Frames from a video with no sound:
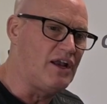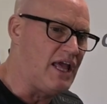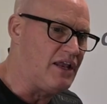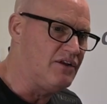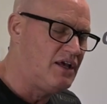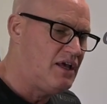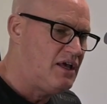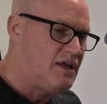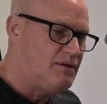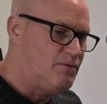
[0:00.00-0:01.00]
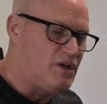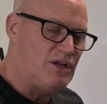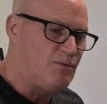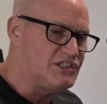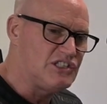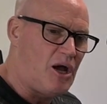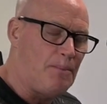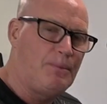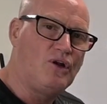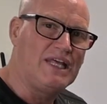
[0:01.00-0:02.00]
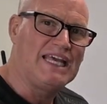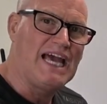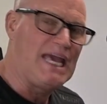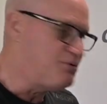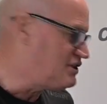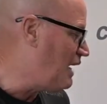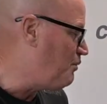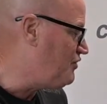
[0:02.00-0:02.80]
end, where you don't want to start pulling cables out.